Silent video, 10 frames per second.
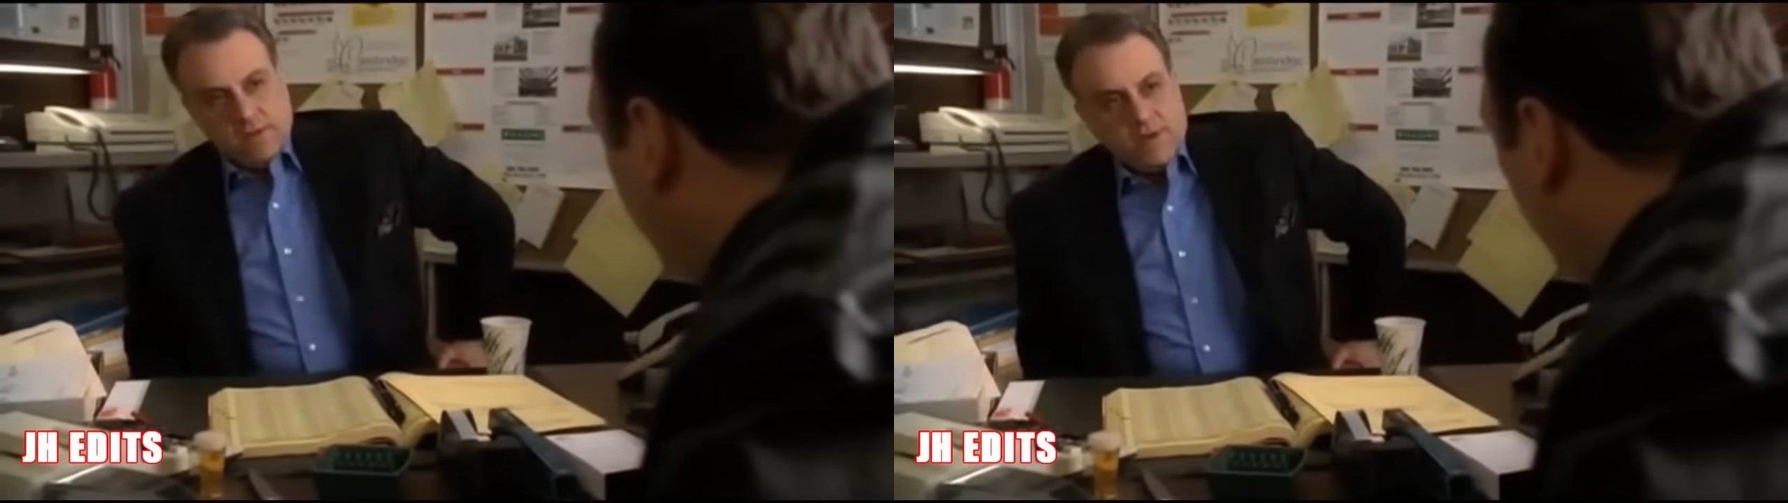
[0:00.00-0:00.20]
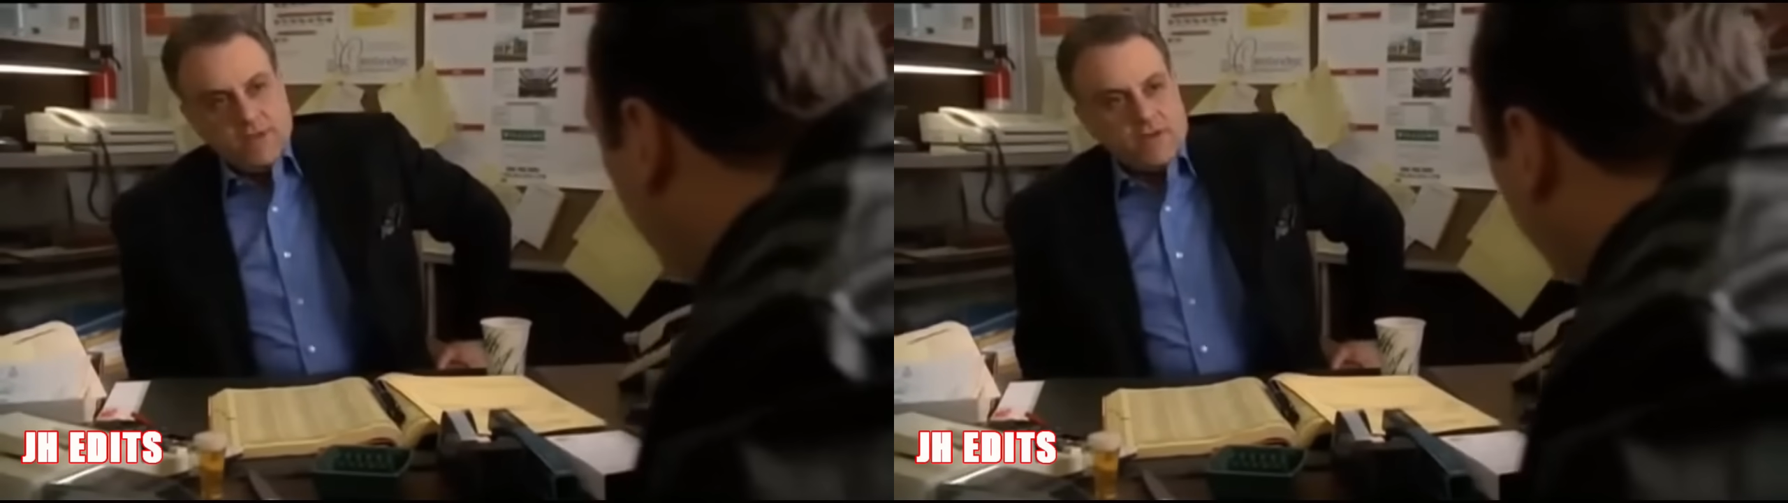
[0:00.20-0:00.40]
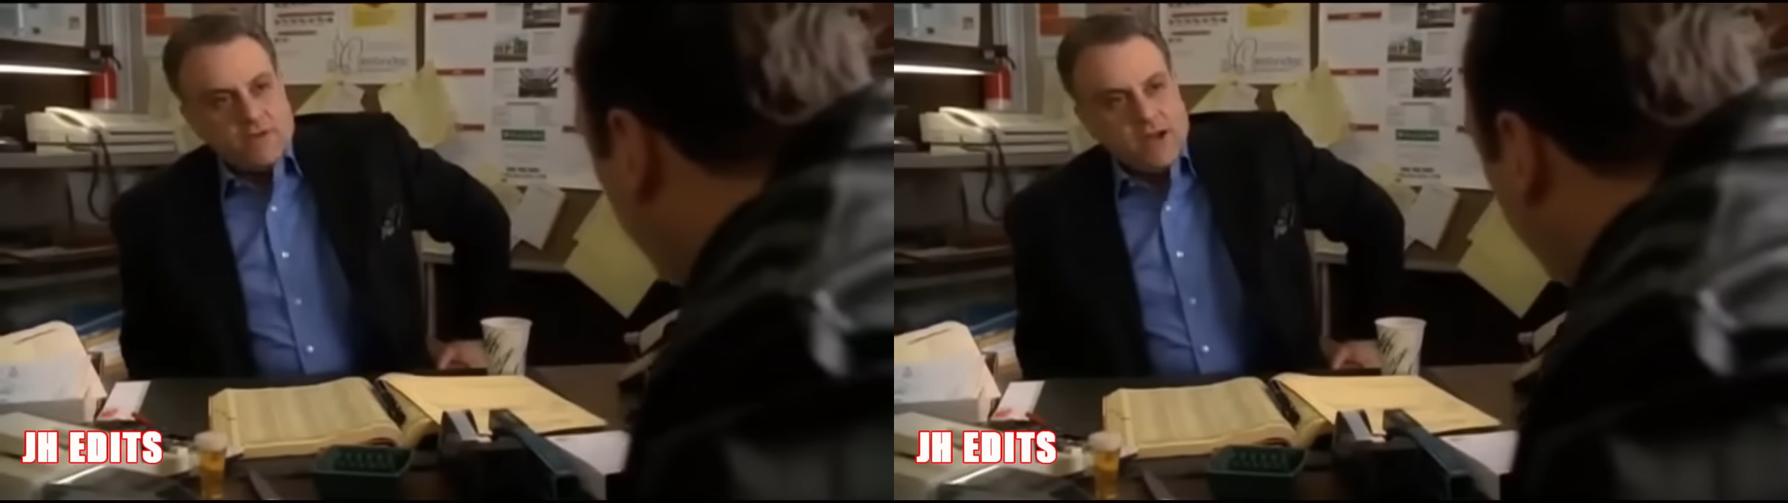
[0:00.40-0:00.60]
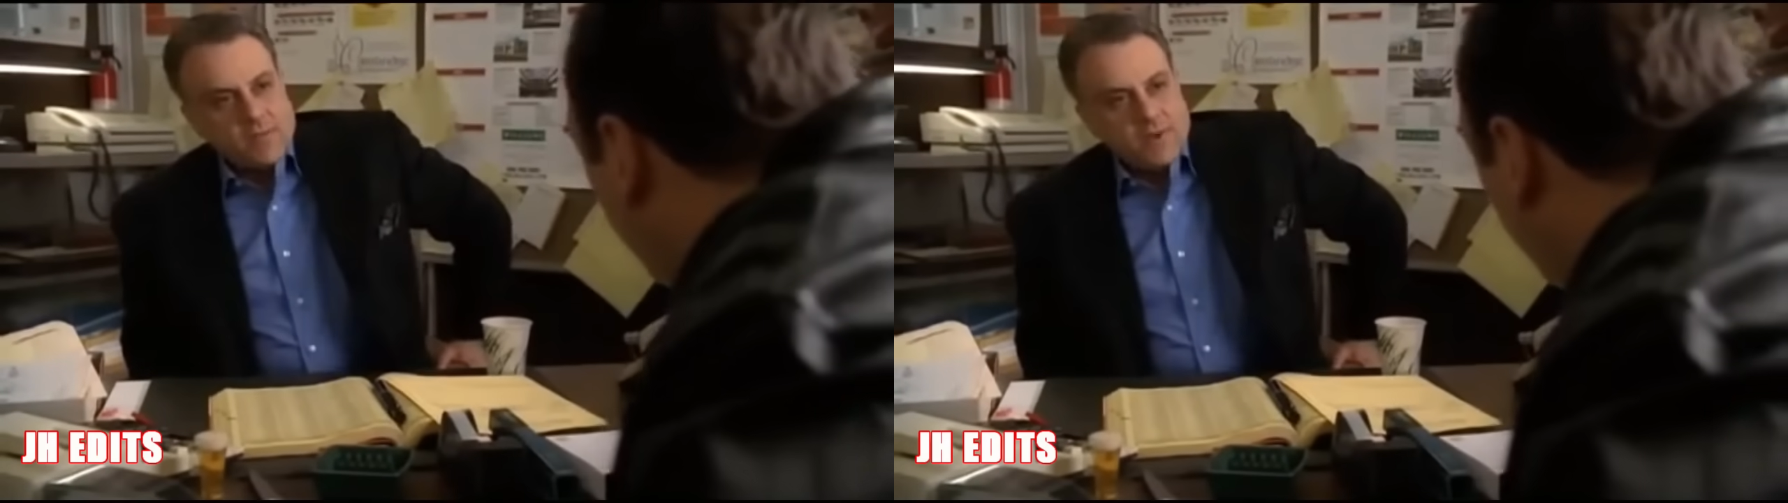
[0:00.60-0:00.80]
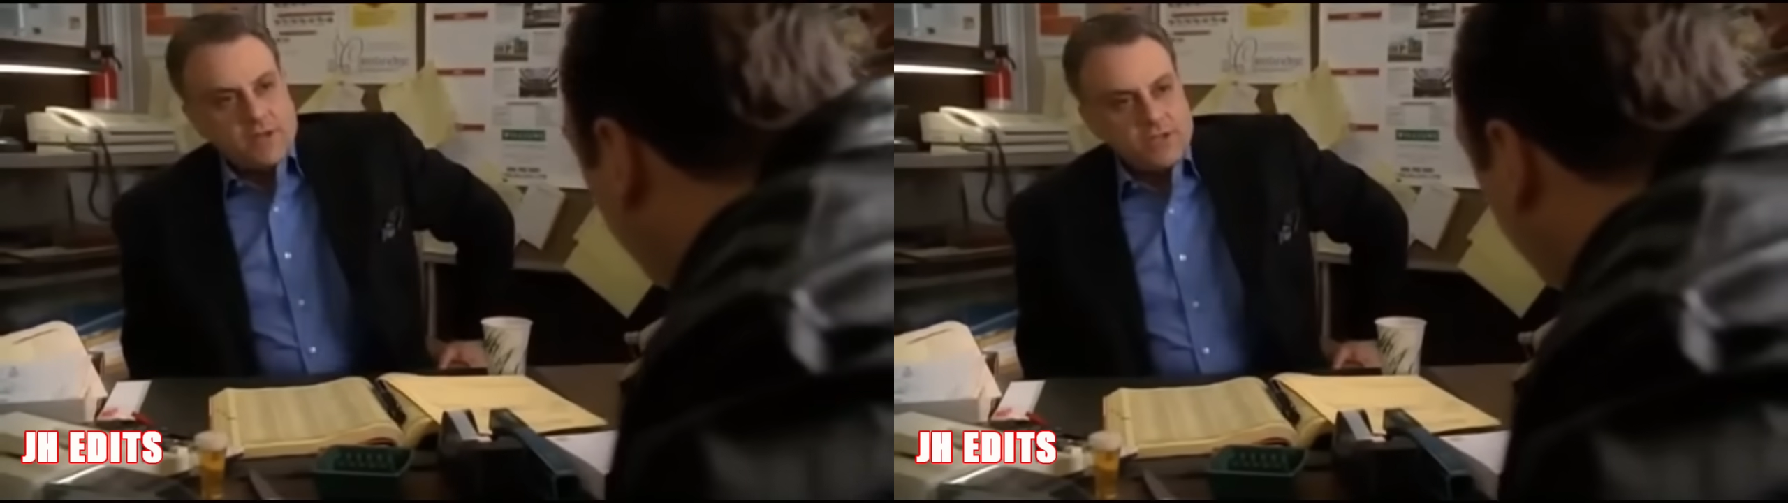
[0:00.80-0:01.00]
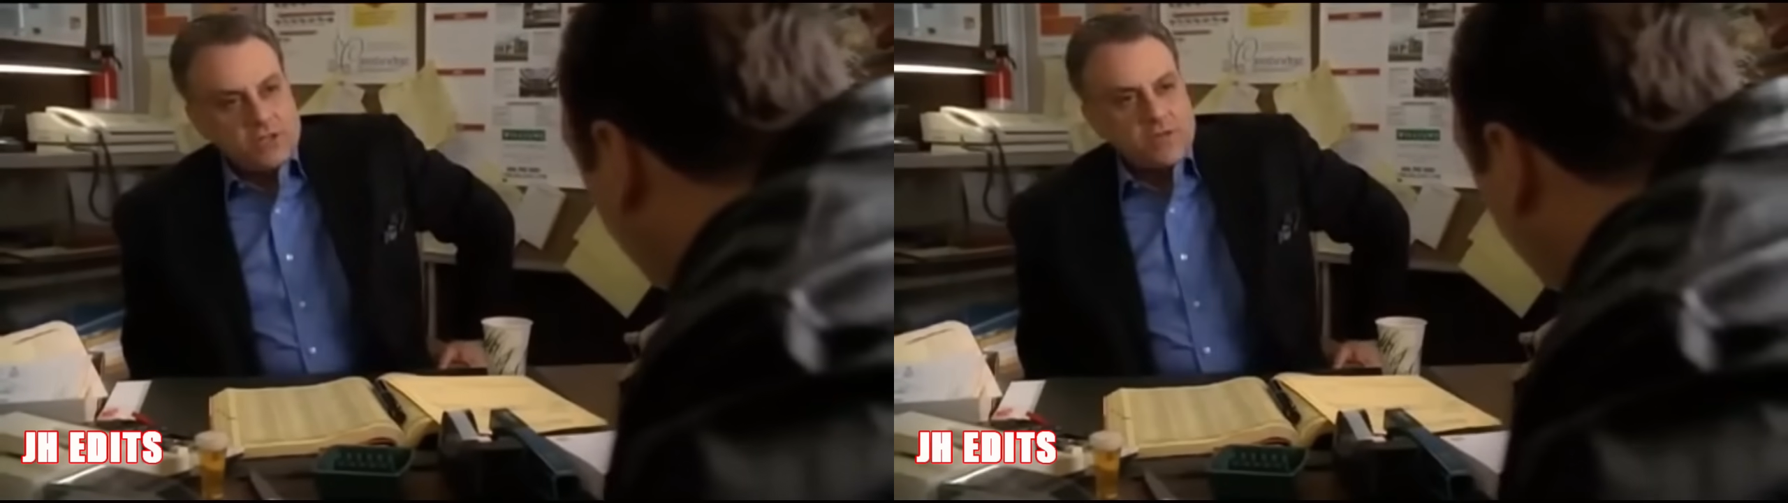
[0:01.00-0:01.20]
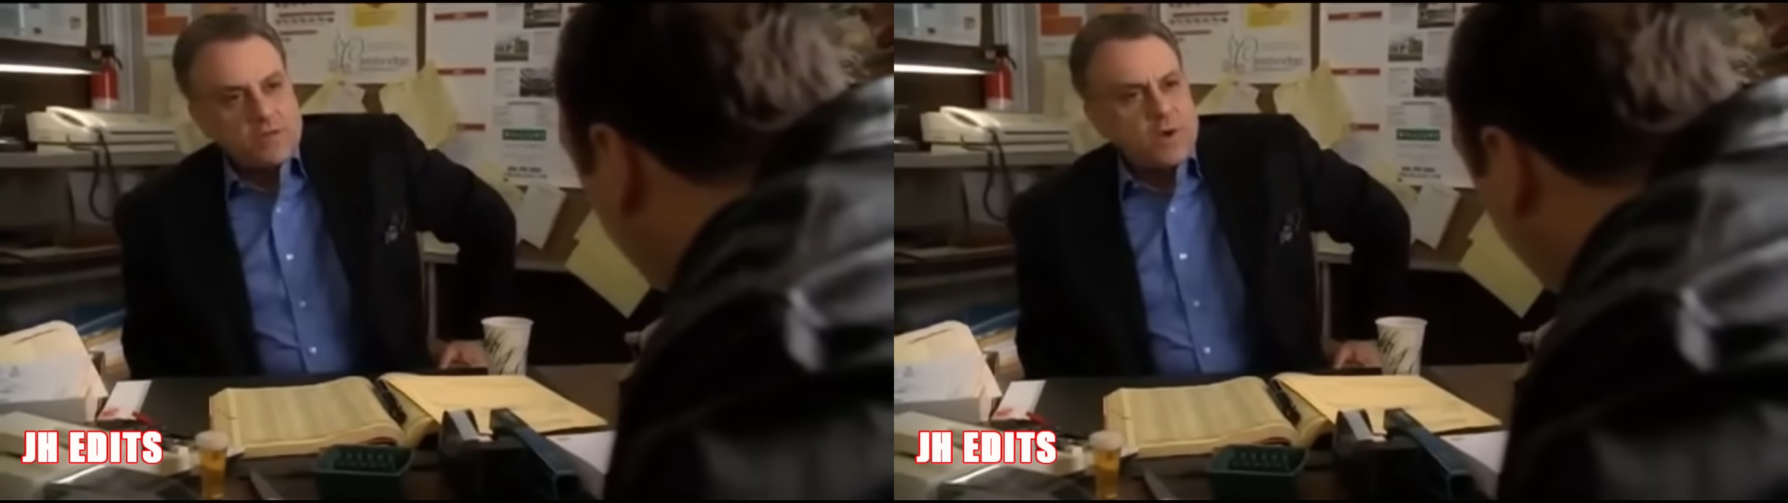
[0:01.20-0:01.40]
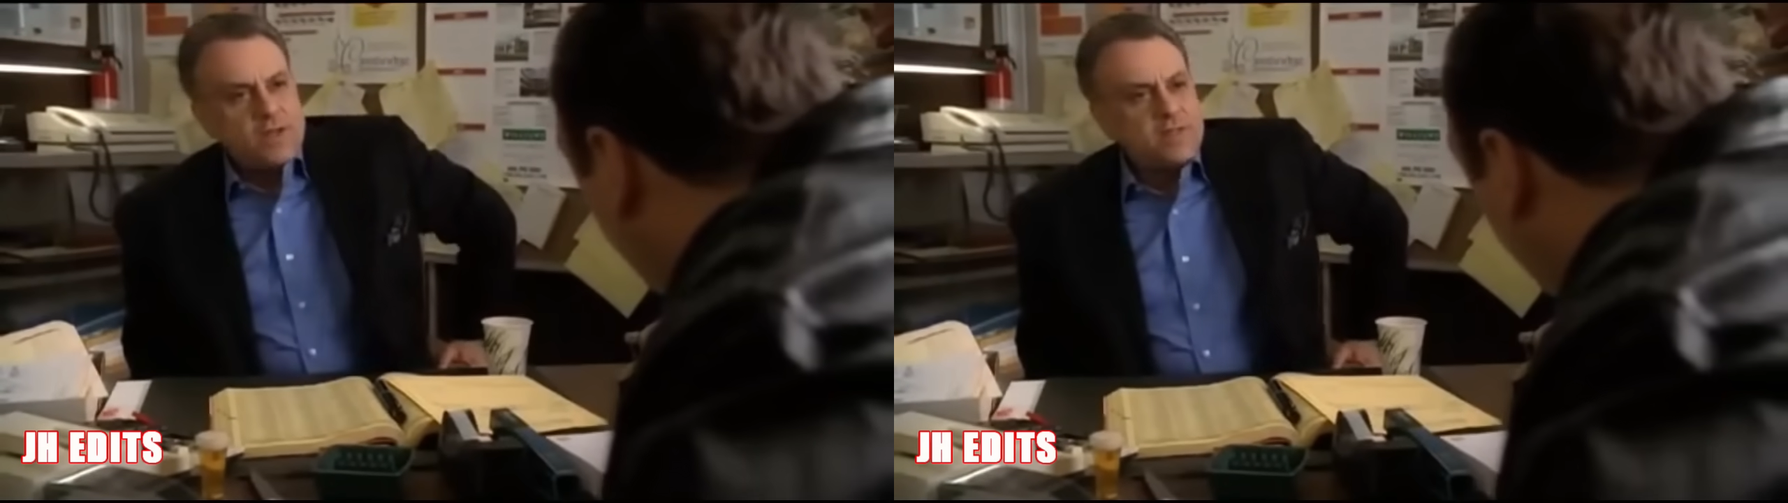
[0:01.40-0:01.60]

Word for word: Made a crack about Ginny's weight.